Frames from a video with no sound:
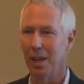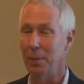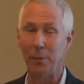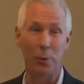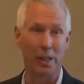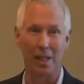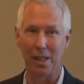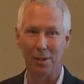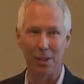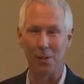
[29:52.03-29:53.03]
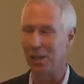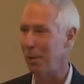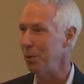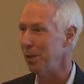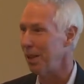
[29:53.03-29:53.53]
Maybe we can even do a
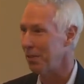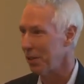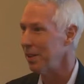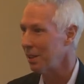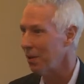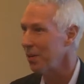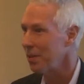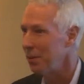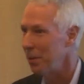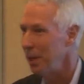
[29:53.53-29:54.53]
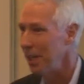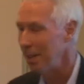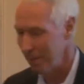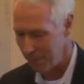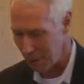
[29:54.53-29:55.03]
couple of these during the course of the
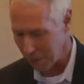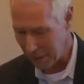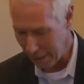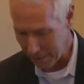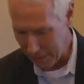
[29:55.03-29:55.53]
meeting over the next